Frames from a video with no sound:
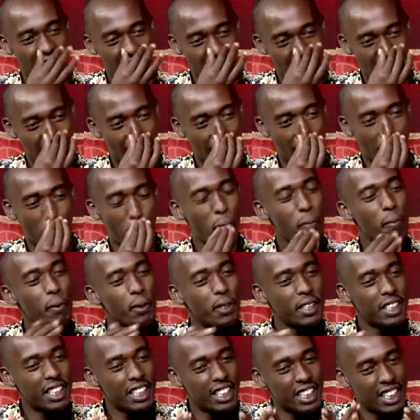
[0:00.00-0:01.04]

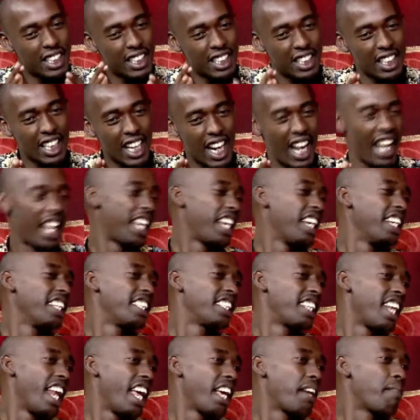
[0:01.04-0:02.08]
almost like
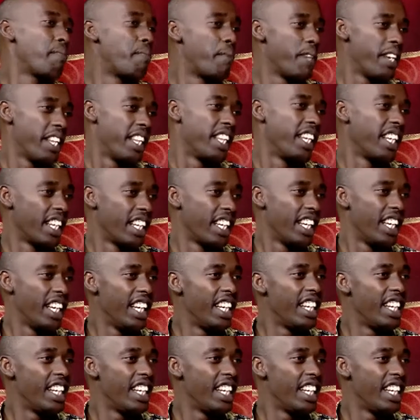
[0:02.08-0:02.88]
it's like breathing.